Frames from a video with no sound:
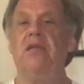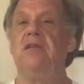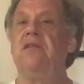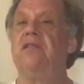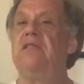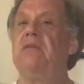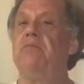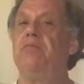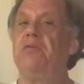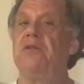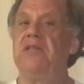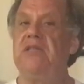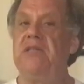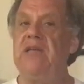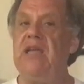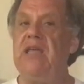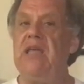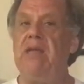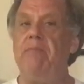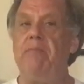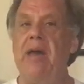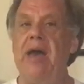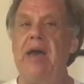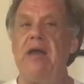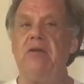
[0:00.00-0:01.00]
to simple
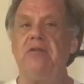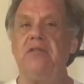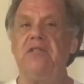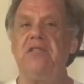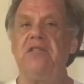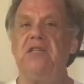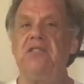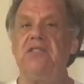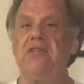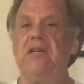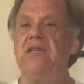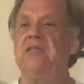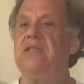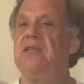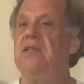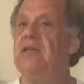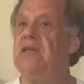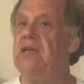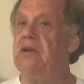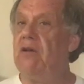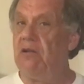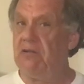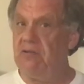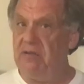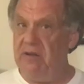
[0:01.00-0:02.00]
sticking patterns, such as
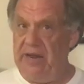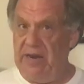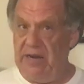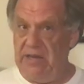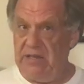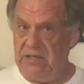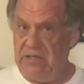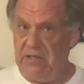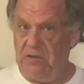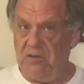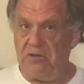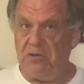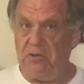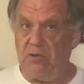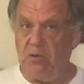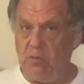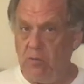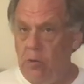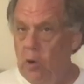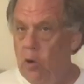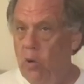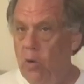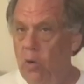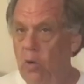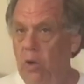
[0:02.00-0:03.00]
the alternating single-stroke
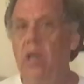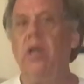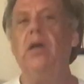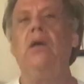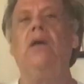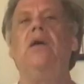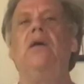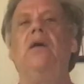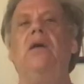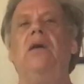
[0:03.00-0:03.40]
roll,